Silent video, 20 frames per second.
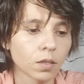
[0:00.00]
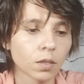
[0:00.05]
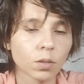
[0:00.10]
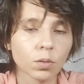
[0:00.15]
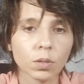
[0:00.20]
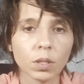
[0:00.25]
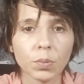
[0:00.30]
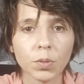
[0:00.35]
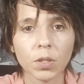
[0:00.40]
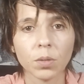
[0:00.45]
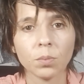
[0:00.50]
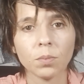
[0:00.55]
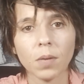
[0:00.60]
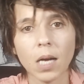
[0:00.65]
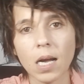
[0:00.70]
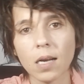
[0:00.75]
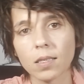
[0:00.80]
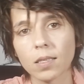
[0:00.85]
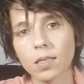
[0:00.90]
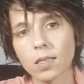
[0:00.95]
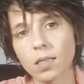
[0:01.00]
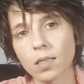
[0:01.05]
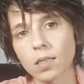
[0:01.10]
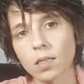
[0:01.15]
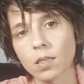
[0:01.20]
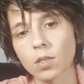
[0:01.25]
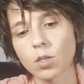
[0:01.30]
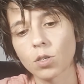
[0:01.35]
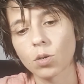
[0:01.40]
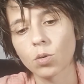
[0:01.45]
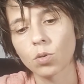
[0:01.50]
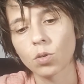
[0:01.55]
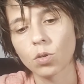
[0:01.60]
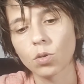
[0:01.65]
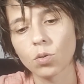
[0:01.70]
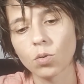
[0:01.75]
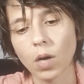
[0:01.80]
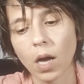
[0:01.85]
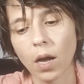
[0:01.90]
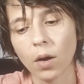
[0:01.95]
description box is going to show
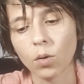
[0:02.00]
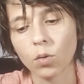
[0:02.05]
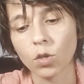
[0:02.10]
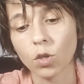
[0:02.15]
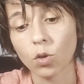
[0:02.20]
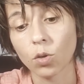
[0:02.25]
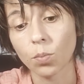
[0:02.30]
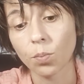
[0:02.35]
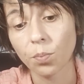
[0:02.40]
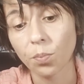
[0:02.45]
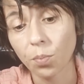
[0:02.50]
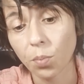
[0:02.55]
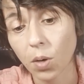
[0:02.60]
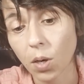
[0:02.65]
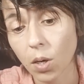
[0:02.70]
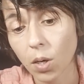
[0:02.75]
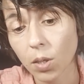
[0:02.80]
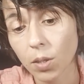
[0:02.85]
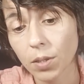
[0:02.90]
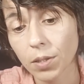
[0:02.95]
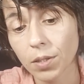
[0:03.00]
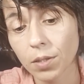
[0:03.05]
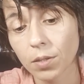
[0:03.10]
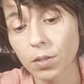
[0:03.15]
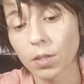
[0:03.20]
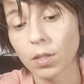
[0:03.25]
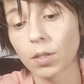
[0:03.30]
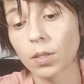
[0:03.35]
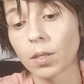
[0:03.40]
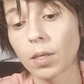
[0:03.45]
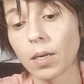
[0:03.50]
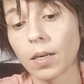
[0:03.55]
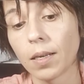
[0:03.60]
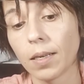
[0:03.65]
you how your partner